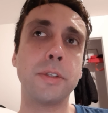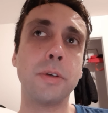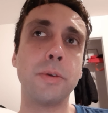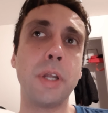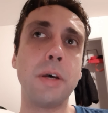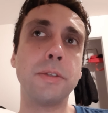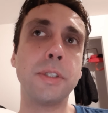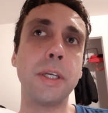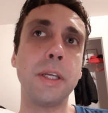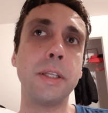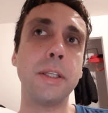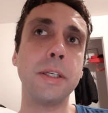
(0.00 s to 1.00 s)
So now
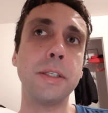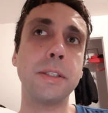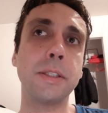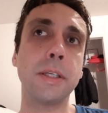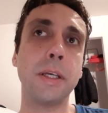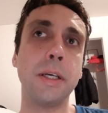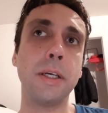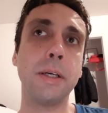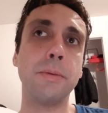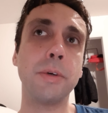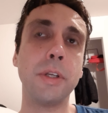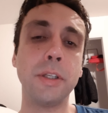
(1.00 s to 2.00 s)
saying this, uh,
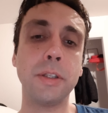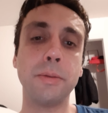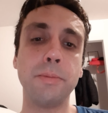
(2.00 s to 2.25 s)
I'm gonna